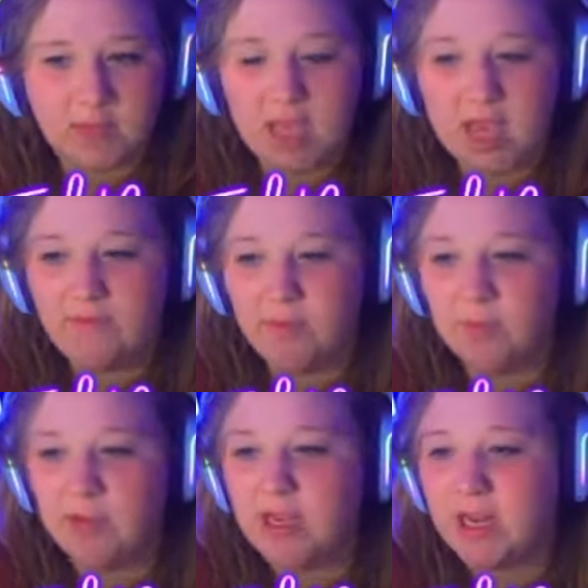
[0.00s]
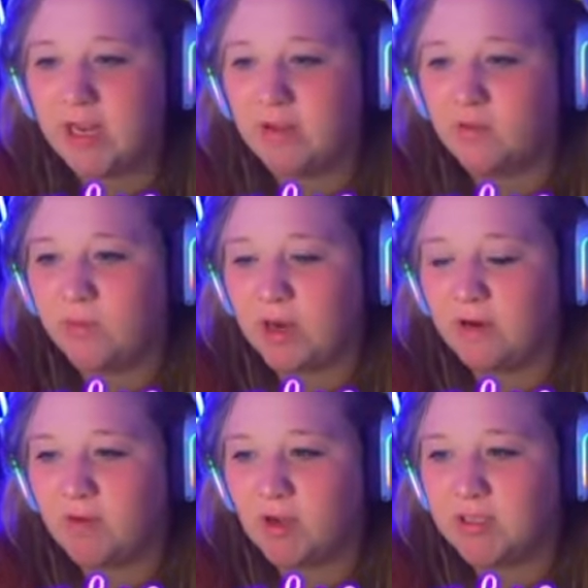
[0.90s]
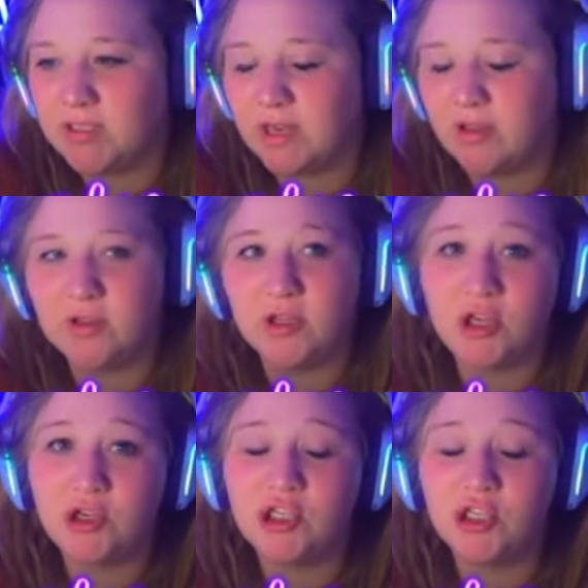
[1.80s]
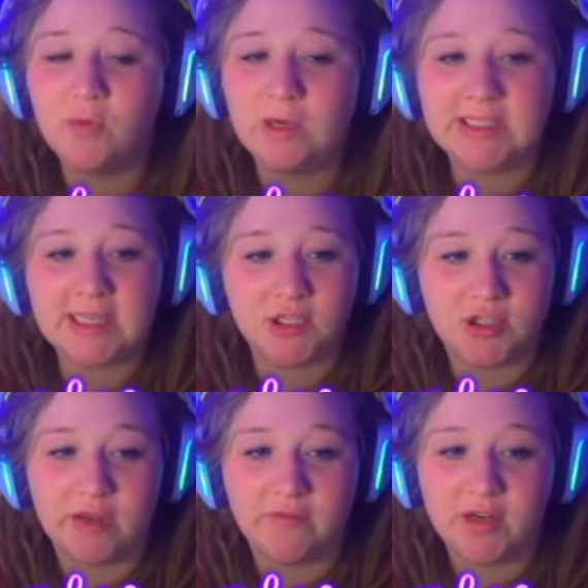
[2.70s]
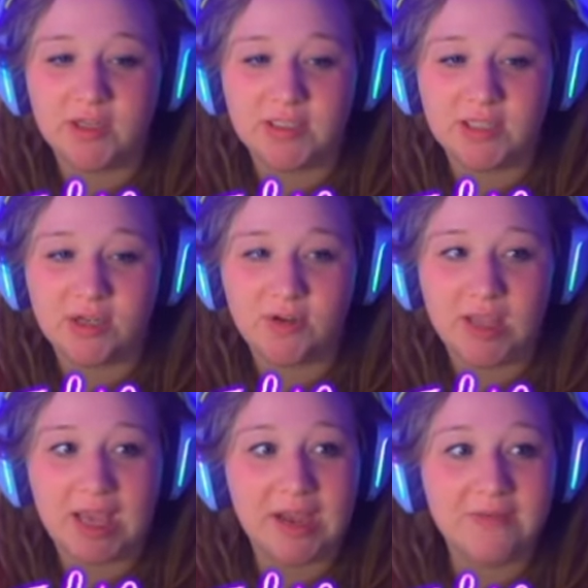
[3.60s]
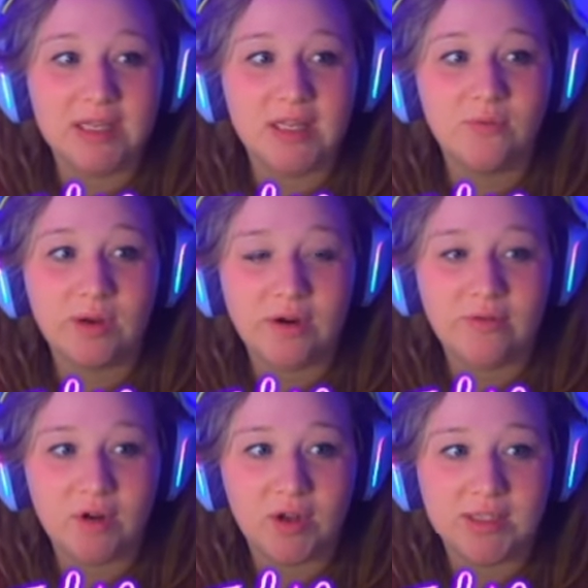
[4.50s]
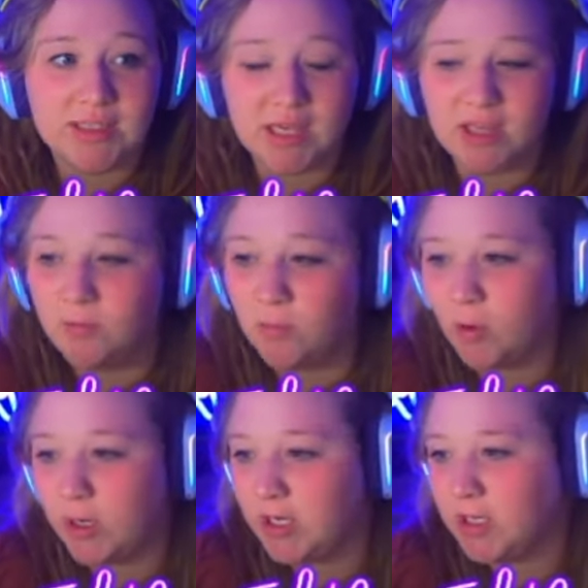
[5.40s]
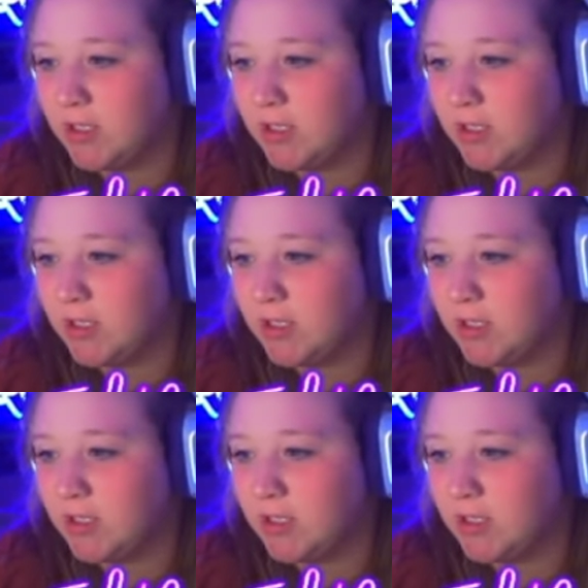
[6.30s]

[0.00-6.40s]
Have you bred any of the rare frogs together? They're usually the ones I try first, so yeah, I've done the rare frogs together more.